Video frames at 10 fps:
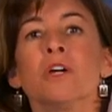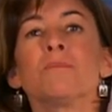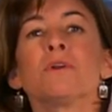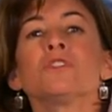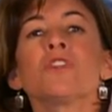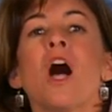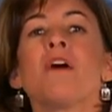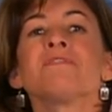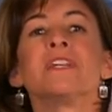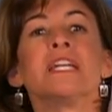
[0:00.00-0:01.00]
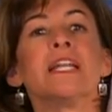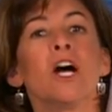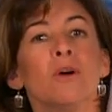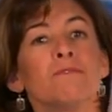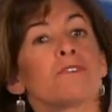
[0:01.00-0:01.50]
Birds often need
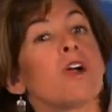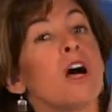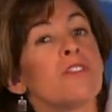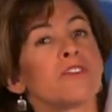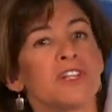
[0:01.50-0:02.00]
help for other